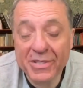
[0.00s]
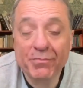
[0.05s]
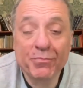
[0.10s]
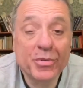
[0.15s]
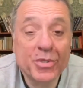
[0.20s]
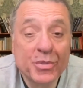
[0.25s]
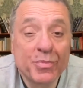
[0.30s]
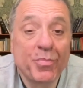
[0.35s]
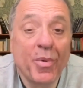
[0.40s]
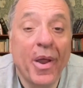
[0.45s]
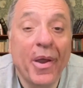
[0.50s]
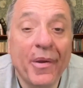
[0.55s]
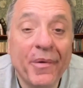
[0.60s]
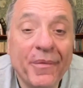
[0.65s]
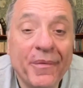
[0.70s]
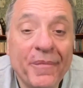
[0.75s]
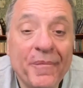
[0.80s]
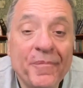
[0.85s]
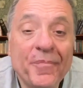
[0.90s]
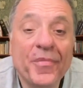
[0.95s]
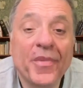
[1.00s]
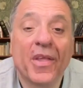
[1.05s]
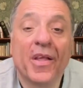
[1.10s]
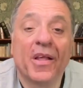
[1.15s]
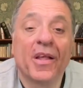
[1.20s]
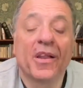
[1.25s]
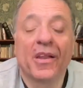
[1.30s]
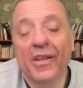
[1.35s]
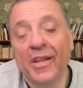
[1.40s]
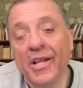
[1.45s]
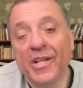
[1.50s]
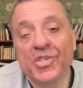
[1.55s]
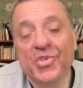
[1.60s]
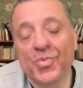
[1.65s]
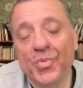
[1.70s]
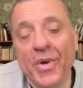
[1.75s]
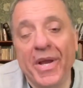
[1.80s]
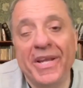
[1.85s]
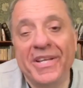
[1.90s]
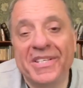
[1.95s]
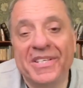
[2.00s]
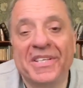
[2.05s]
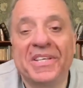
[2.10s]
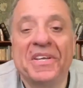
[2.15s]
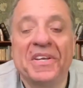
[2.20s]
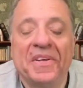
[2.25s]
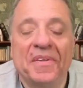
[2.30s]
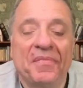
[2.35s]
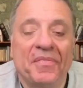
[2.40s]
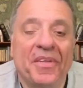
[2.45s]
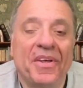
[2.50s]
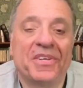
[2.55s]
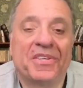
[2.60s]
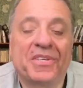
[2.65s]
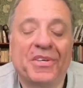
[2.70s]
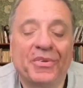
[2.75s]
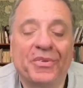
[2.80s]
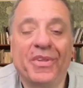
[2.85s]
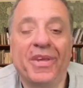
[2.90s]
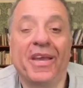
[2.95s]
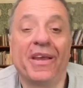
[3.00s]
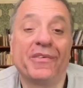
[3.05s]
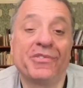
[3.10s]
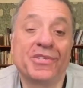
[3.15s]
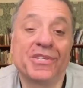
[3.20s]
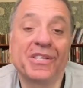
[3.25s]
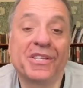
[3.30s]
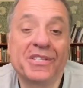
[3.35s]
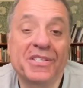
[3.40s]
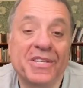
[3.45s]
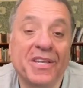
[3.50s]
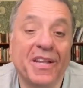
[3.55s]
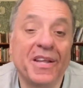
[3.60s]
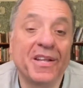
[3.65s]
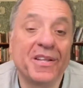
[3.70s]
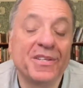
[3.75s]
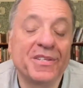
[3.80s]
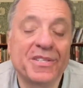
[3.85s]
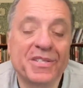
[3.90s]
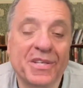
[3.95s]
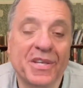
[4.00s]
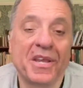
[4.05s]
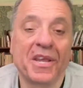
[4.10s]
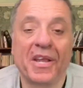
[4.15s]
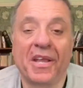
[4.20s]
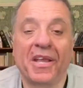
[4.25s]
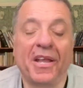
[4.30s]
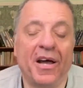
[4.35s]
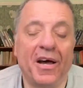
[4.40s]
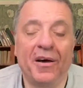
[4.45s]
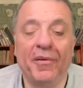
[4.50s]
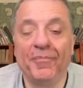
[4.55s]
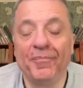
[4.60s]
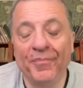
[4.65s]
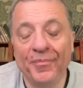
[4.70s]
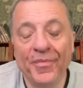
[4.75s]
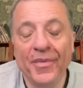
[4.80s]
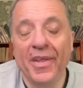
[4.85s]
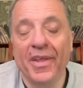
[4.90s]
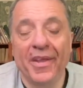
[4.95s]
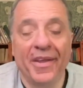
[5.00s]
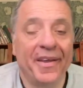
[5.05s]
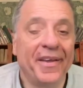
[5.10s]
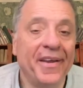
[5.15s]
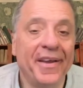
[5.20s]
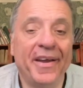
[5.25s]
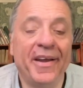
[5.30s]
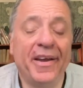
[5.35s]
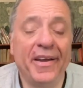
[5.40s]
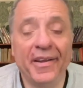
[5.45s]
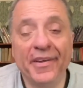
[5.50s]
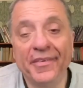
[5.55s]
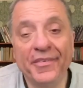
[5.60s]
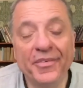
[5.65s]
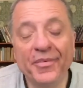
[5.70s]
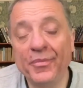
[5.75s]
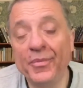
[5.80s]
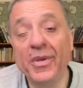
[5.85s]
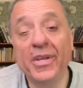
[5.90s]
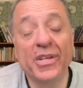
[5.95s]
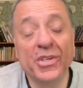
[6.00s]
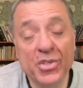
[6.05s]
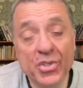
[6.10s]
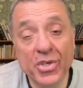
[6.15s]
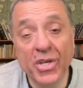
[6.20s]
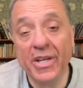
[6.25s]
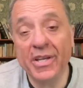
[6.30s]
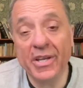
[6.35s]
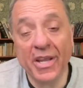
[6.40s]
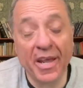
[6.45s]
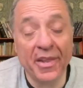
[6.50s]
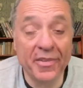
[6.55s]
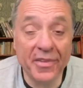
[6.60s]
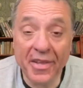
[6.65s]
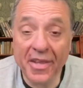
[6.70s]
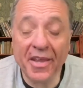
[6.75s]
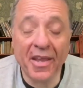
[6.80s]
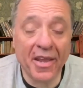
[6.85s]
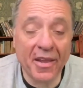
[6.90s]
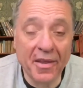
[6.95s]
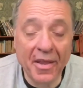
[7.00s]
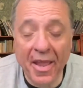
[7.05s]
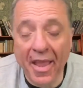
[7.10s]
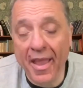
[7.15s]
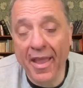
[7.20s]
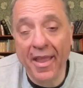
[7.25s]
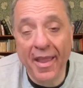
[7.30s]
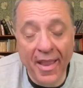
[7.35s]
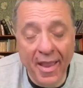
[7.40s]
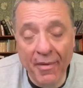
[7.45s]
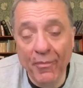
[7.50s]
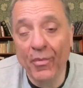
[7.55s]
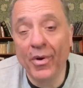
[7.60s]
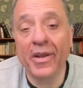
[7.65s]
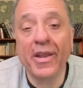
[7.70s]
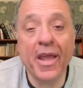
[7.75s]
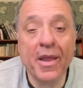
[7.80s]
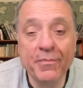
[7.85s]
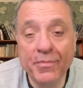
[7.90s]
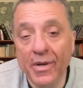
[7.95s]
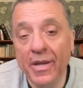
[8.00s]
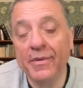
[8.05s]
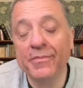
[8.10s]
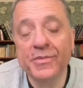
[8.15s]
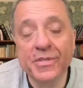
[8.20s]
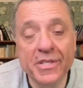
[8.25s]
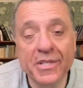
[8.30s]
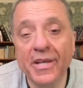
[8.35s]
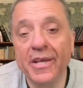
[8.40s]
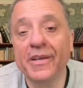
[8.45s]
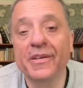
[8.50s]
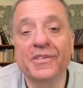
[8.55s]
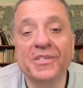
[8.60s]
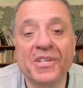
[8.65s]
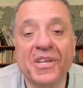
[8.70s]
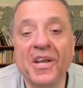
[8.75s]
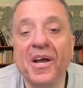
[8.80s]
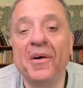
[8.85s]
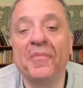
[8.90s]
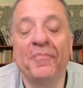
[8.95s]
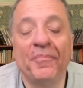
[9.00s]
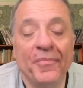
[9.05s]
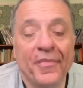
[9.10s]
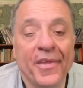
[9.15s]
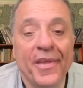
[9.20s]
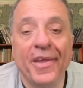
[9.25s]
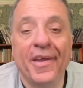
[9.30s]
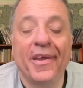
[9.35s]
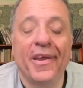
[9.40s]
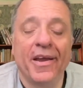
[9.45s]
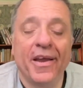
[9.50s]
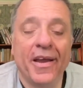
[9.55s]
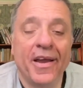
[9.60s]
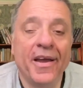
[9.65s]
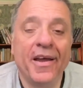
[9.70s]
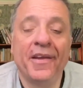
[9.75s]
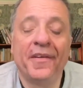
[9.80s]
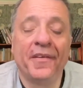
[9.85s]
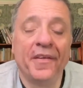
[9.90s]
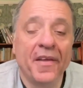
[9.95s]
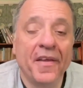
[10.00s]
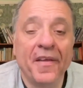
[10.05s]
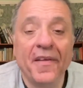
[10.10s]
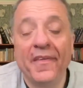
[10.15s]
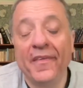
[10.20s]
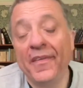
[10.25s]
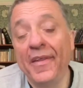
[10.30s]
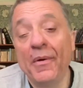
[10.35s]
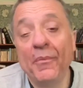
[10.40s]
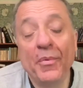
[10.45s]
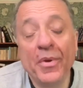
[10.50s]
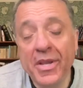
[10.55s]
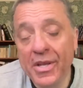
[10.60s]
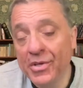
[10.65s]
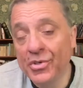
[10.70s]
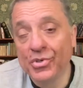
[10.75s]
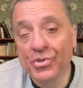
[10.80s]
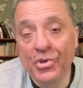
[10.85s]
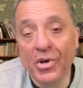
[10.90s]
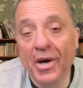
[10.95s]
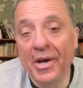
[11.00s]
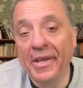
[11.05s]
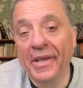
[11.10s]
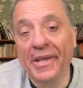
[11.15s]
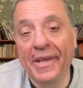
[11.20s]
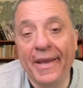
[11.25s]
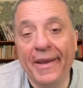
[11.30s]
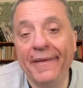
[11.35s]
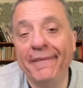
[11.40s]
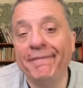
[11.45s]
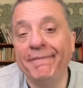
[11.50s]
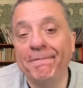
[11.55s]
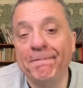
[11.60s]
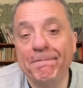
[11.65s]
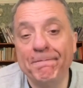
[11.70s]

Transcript: postpone, let's wait until the F-16s come and we can change, and the M1 Abrams tanks come, and then we can try again.